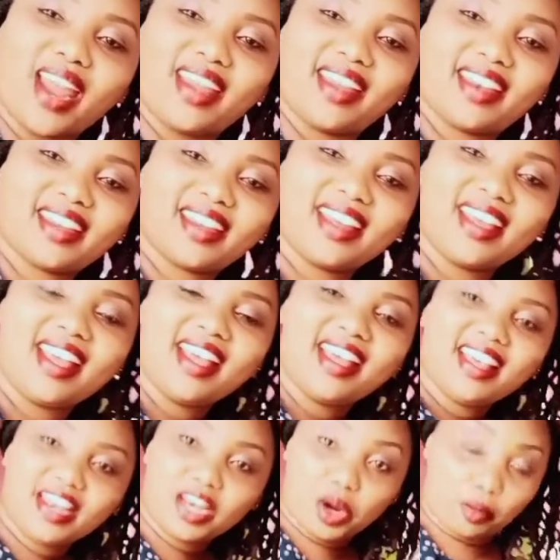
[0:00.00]
Right
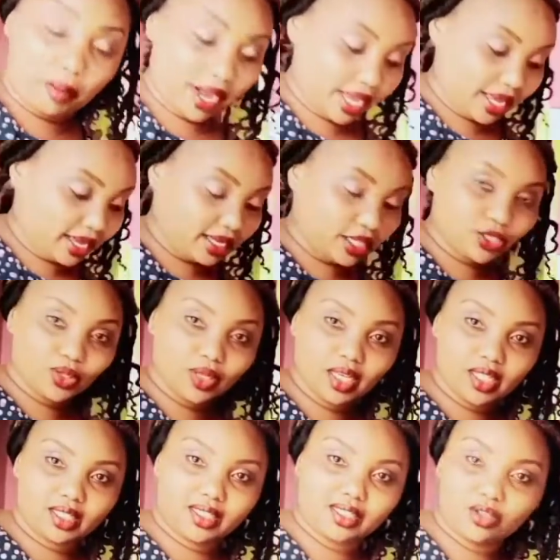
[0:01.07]
now my hair
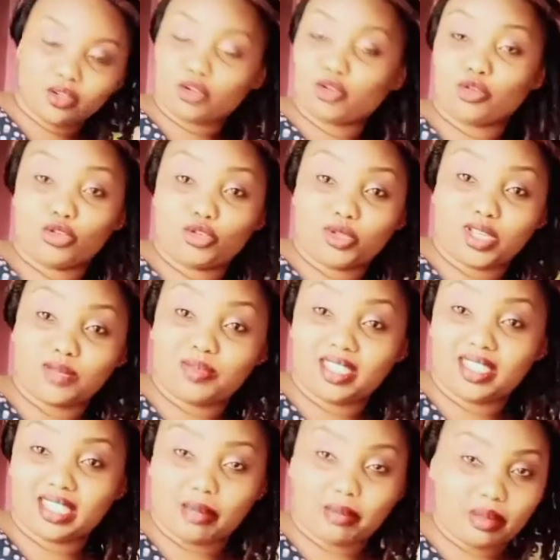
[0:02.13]
is okay. It's not going to
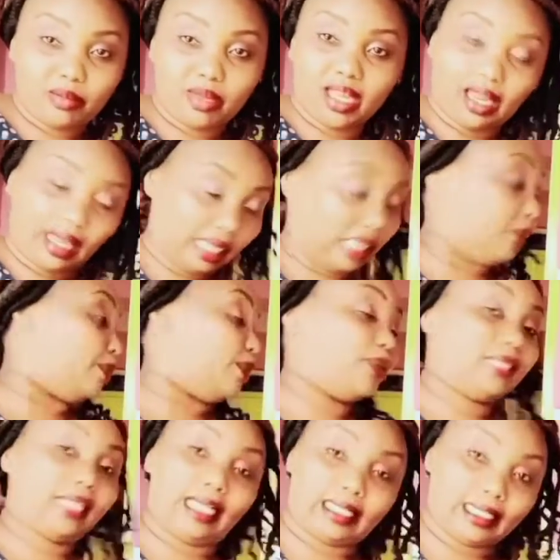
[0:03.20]
keep disturbing me, and I
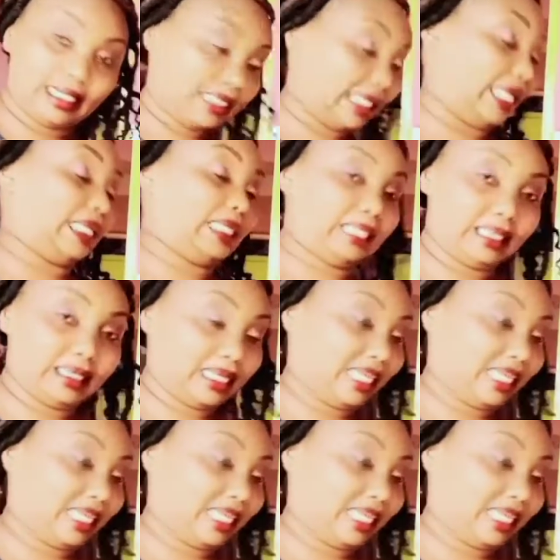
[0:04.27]
keep doing like this.